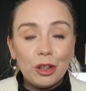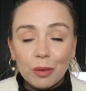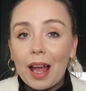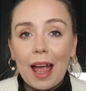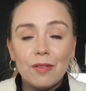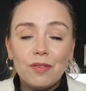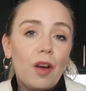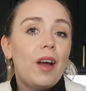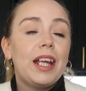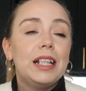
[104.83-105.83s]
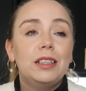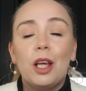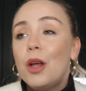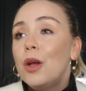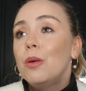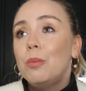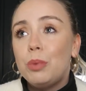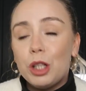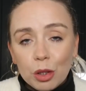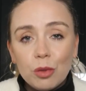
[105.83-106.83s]
you can find
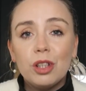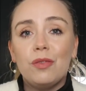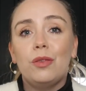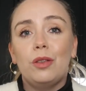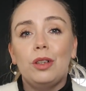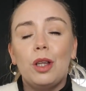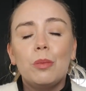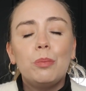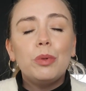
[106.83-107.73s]
beautiful